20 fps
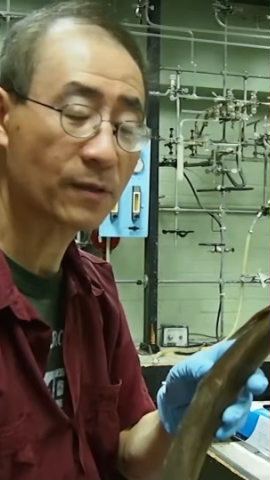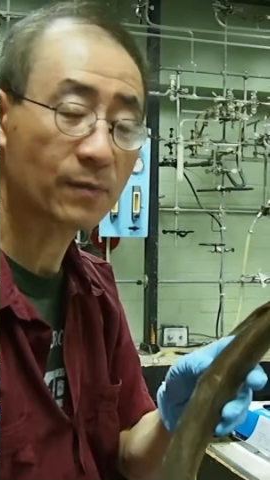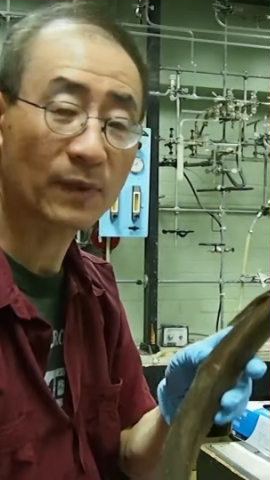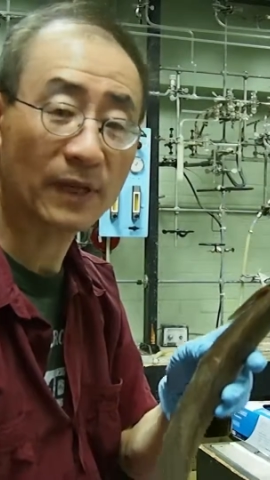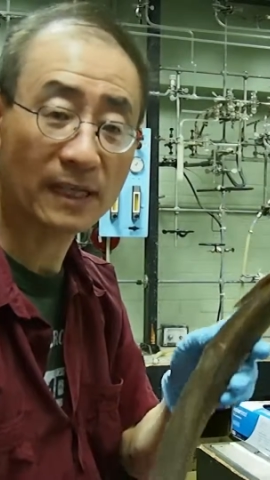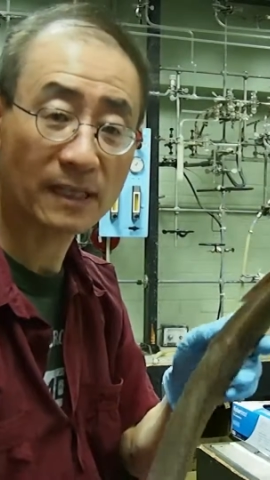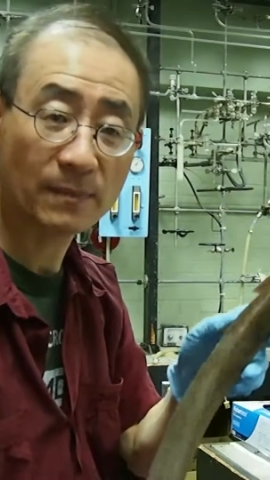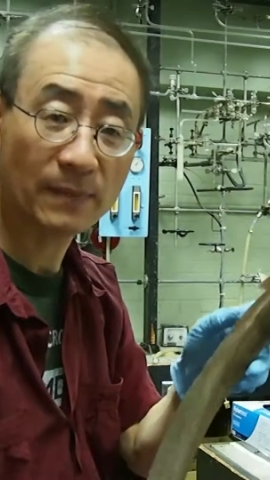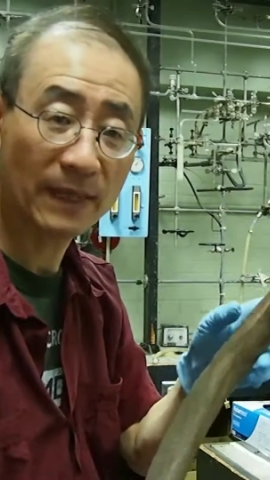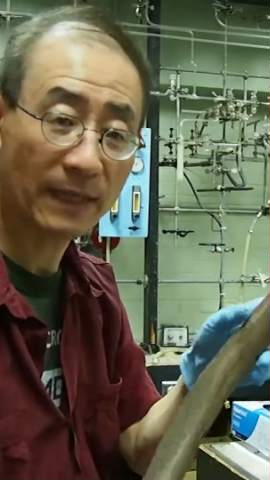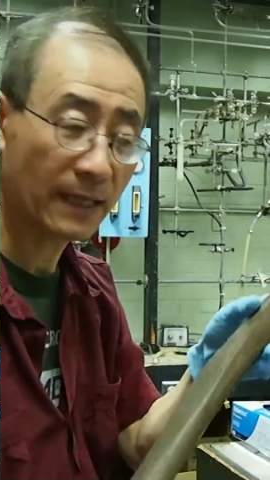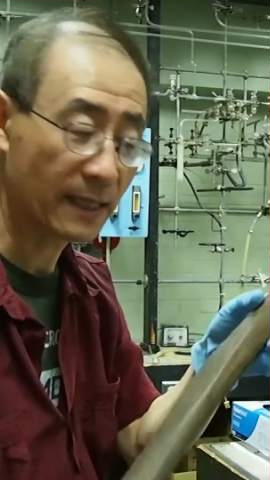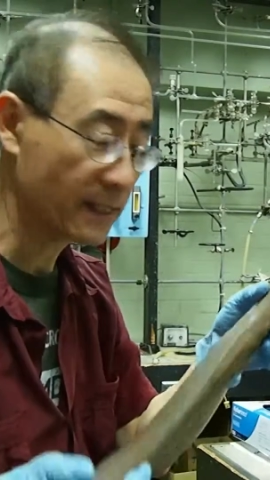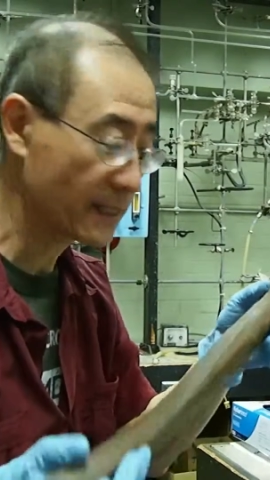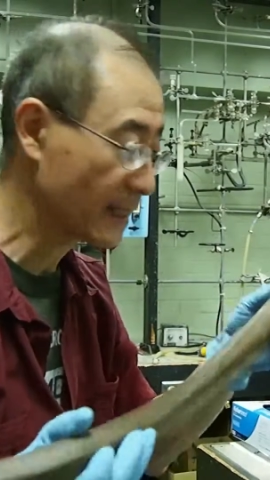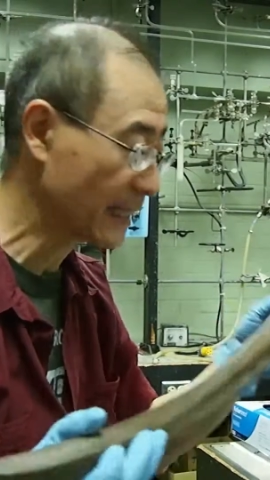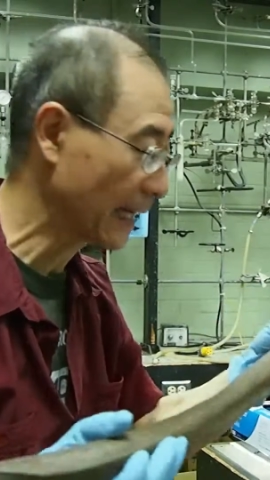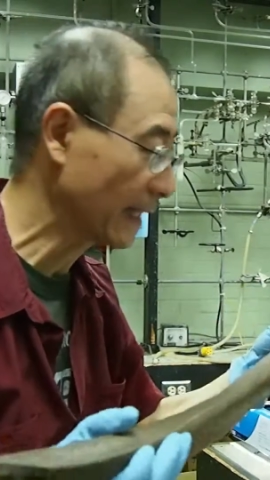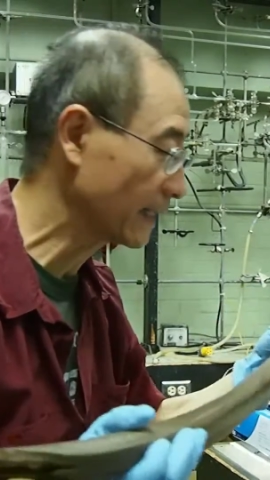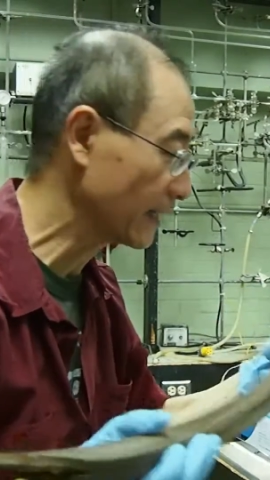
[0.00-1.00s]
plus
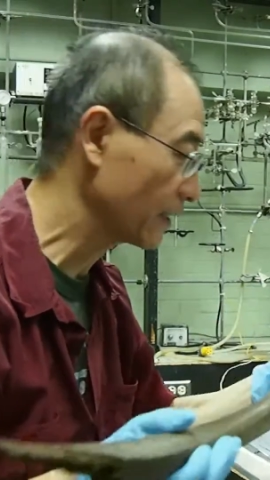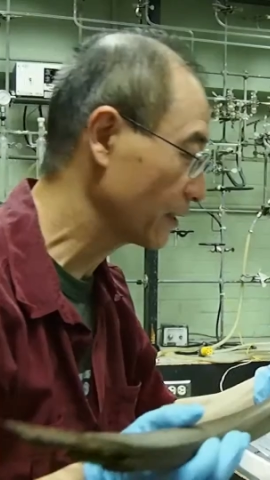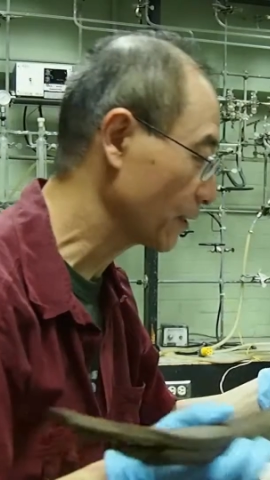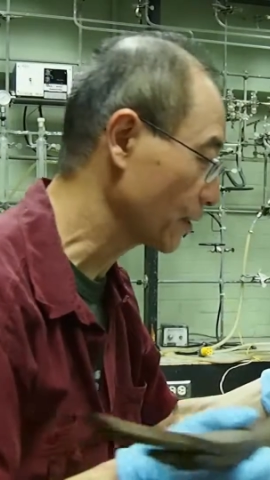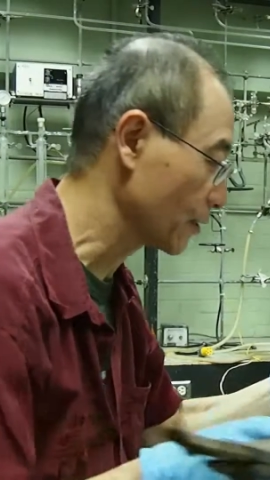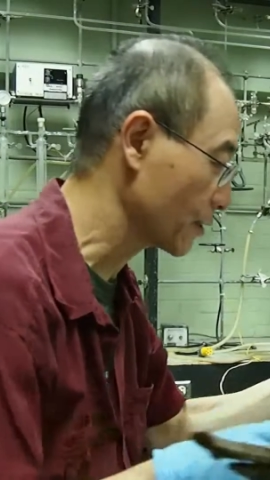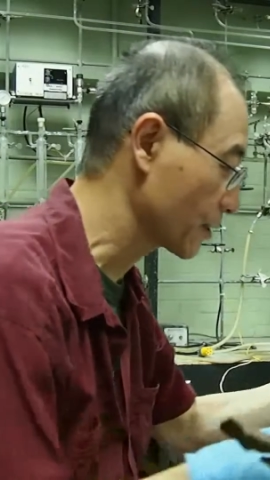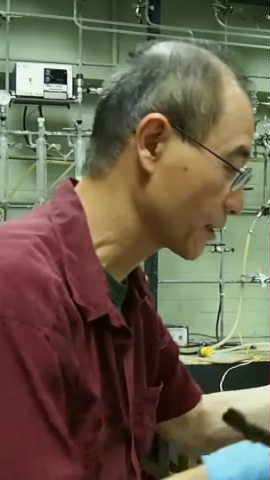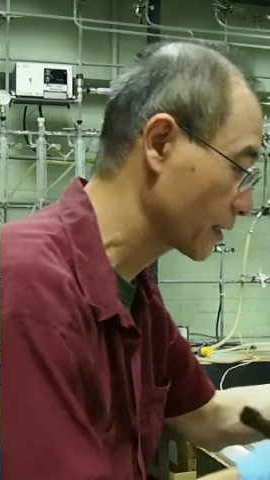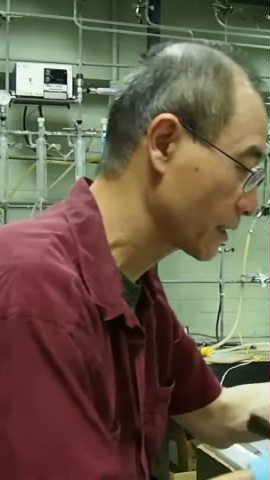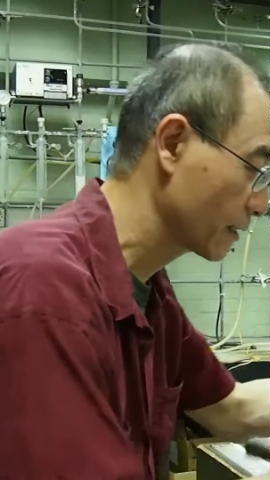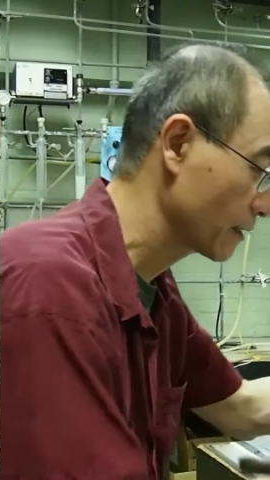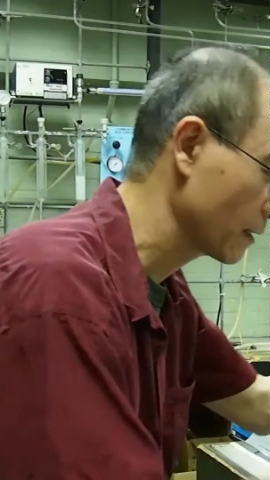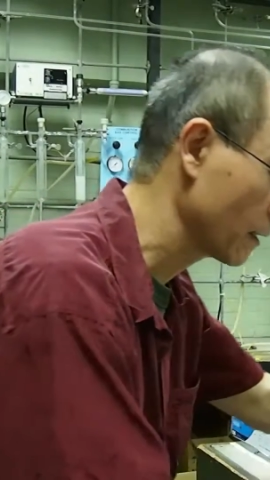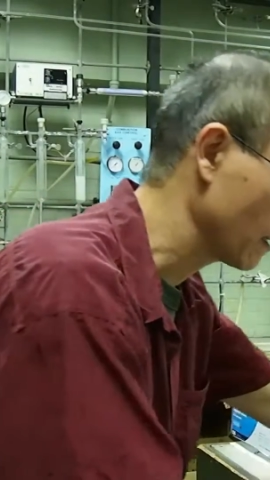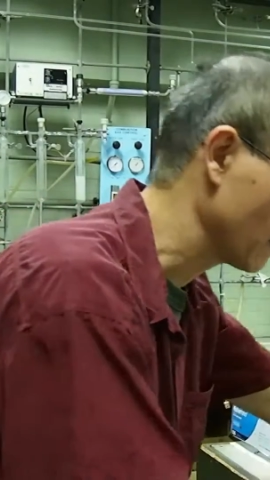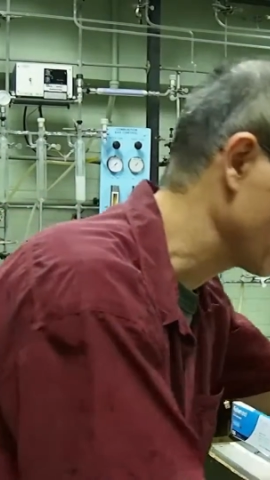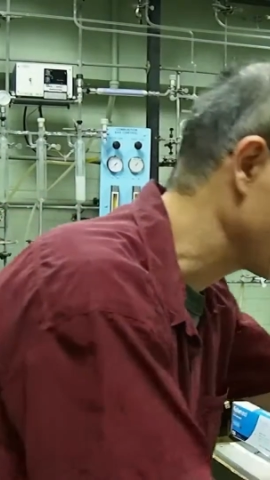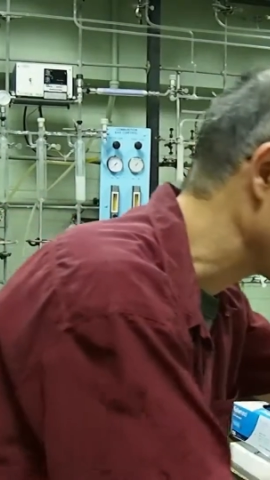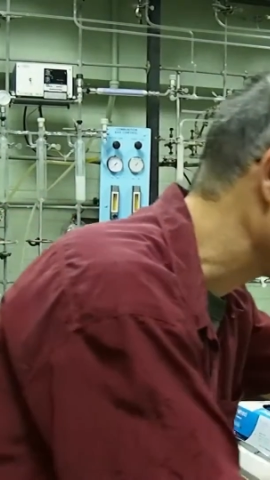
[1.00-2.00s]
minus 90 years
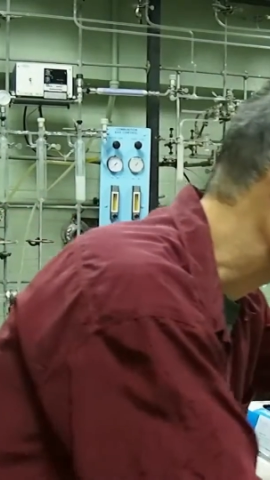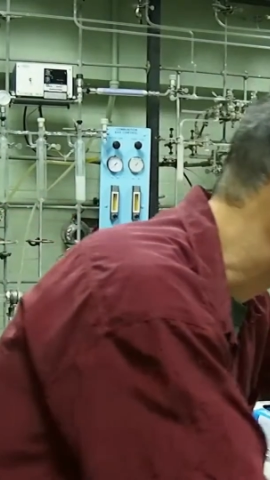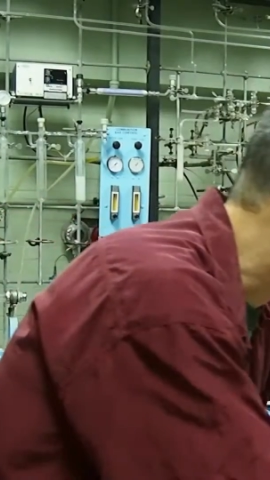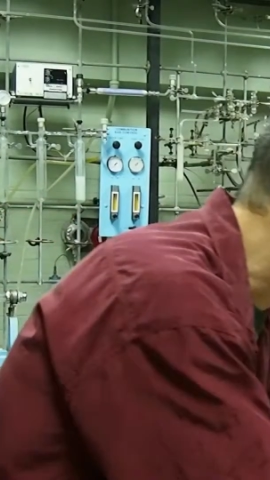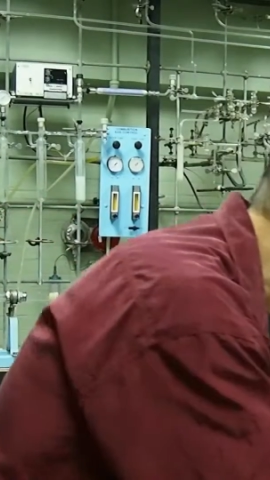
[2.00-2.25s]
of this